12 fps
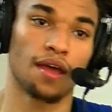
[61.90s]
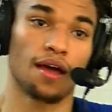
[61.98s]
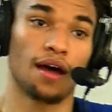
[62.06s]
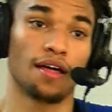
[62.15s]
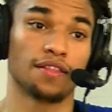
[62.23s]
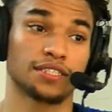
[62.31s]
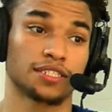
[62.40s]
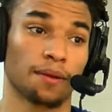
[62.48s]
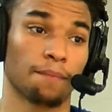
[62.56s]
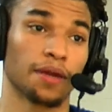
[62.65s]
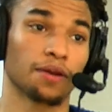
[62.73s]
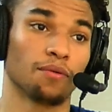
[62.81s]
Uh, this is a
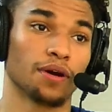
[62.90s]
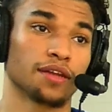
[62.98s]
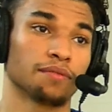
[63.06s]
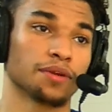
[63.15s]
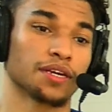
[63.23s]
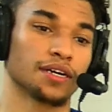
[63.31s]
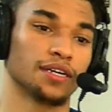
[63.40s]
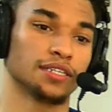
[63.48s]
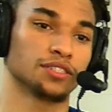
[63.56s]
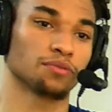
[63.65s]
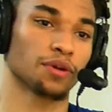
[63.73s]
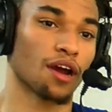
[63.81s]
big win
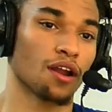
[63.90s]
because we got